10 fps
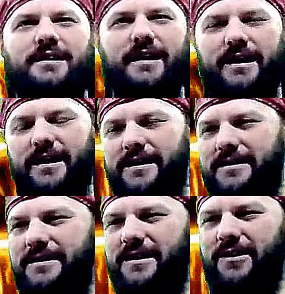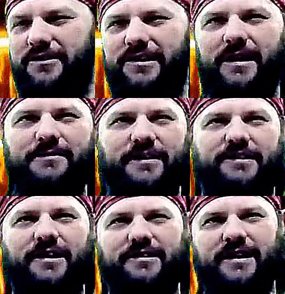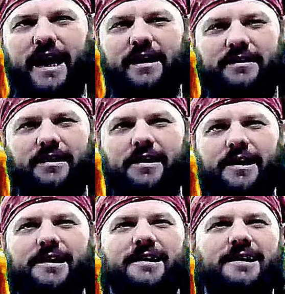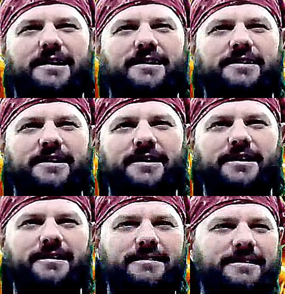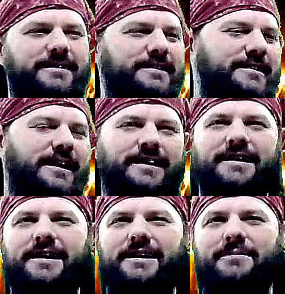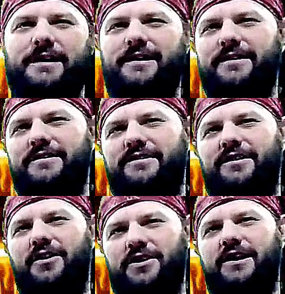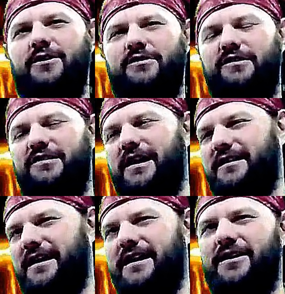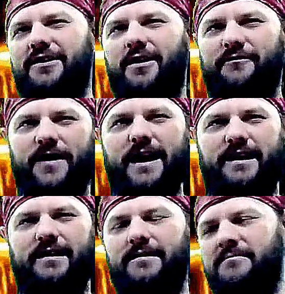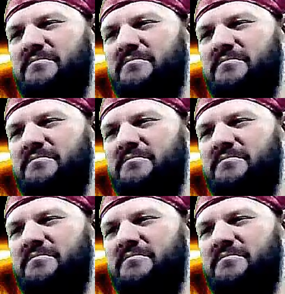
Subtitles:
And, Sam just doesn't get the idea because all the ghosts that they hunt are fake.